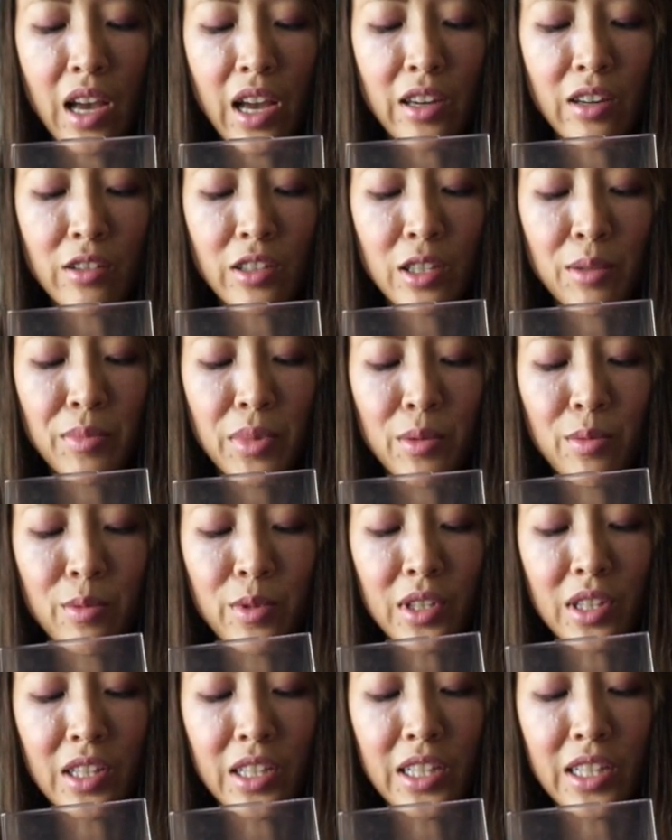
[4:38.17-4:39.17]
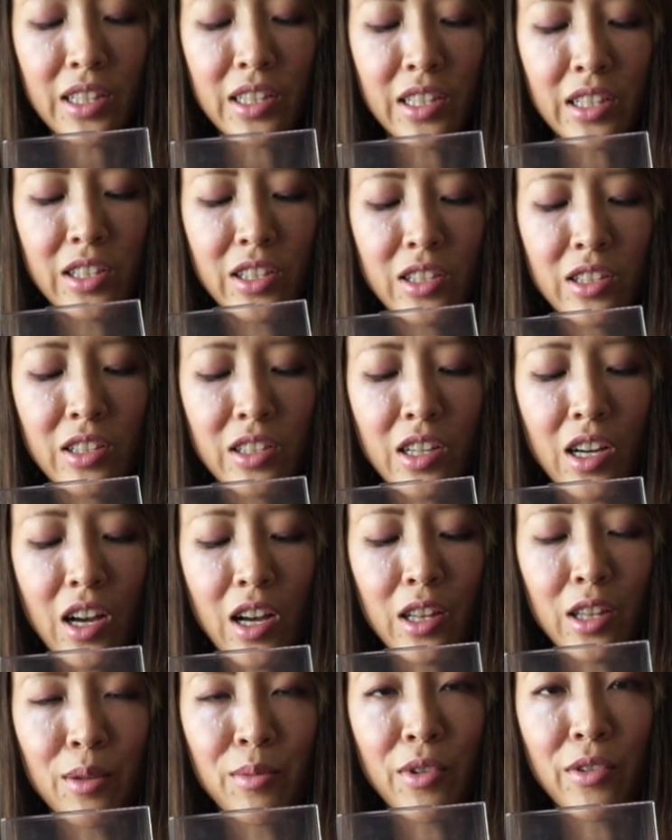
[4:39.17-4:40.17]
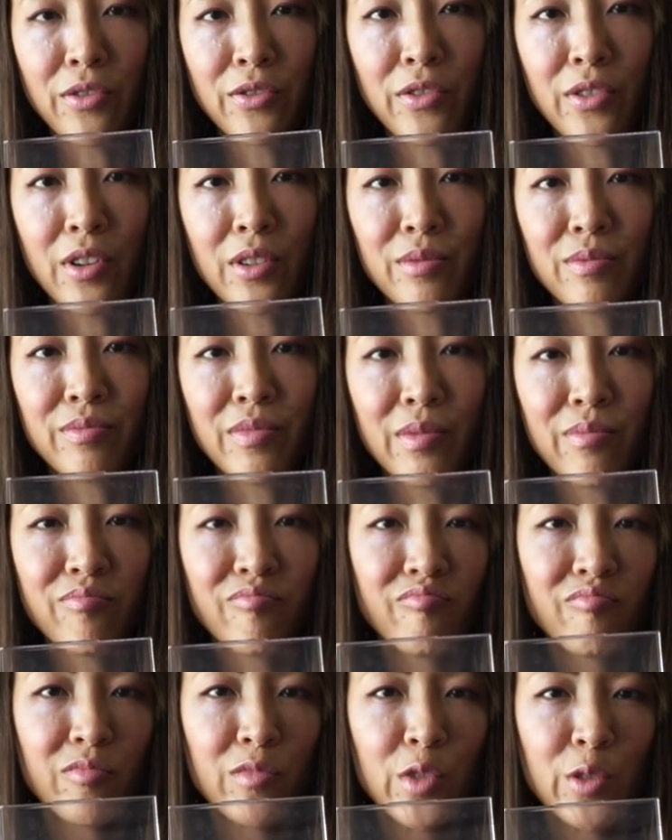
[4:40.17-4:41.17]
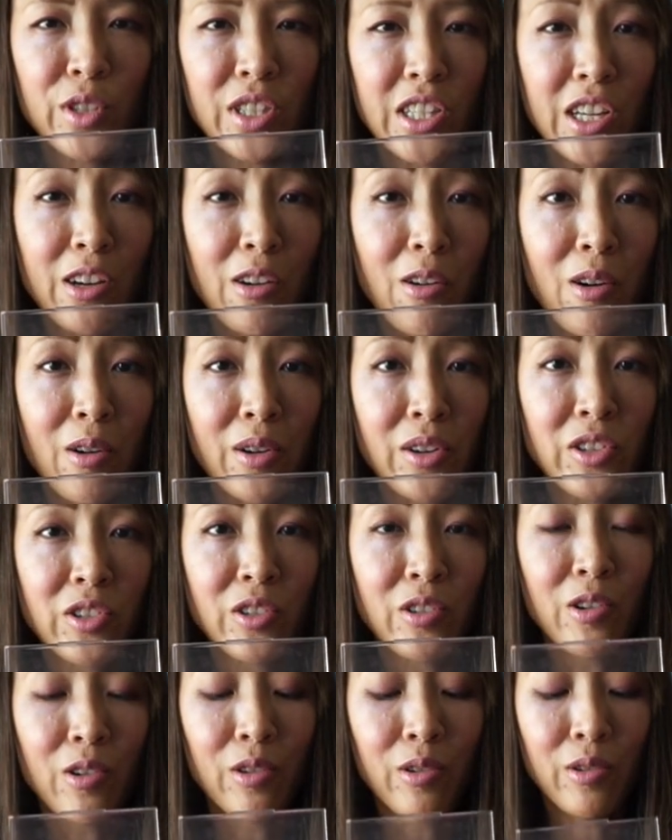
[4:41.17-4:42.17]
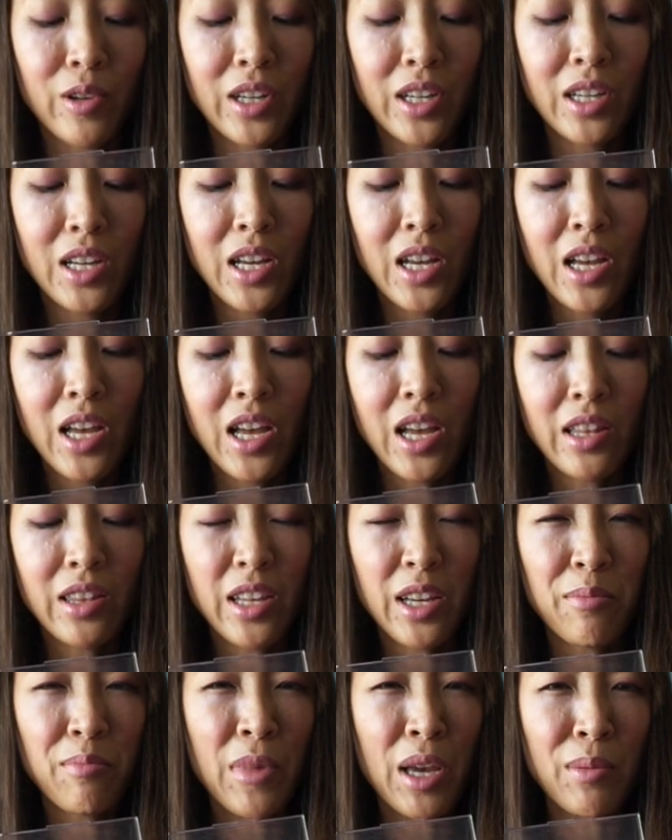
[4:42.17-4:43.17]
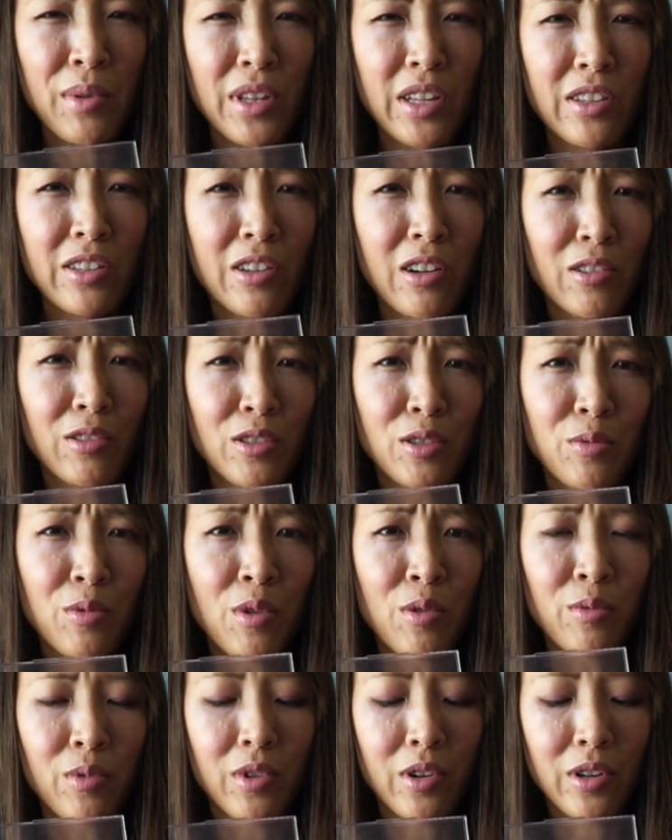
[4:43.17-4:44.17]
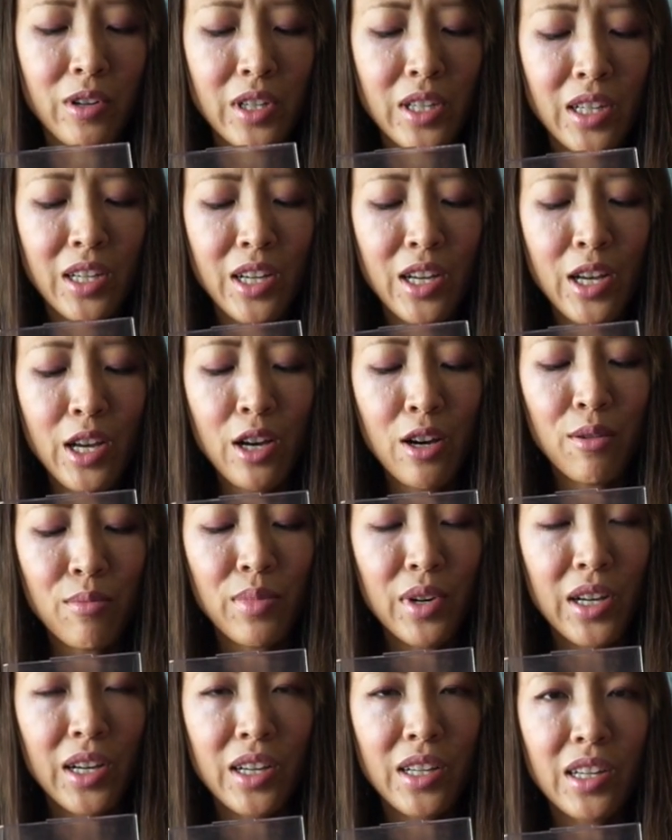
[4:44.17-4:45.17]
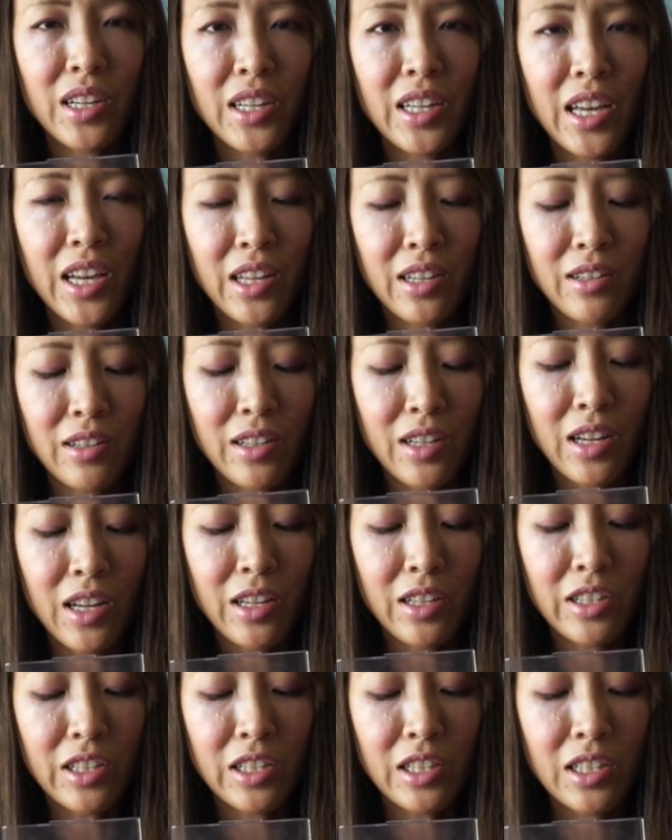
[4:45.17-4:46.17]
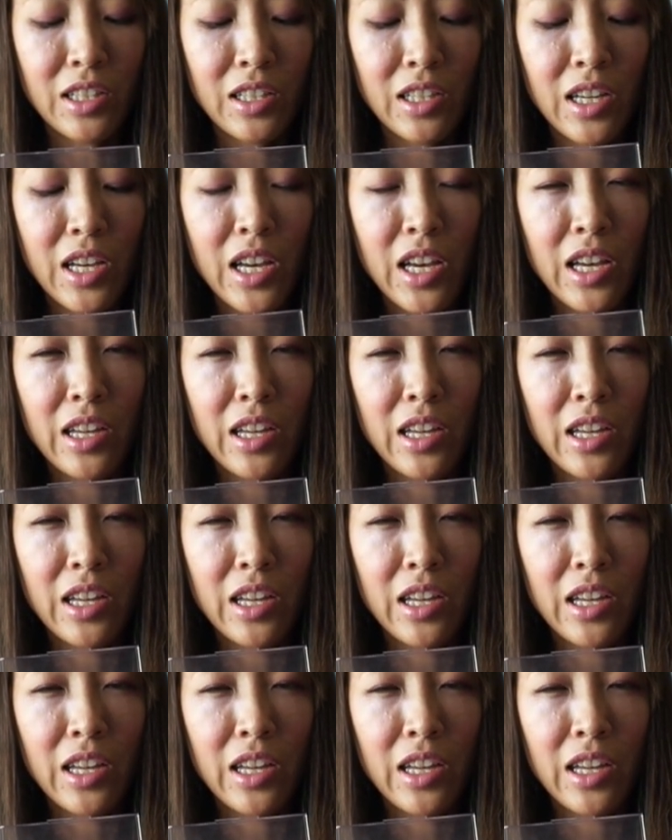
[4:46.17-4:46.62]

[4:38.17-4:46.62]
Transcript: I know some people would look at this column of, you would say orange or coral, and think maybe these colors won't work, but again, just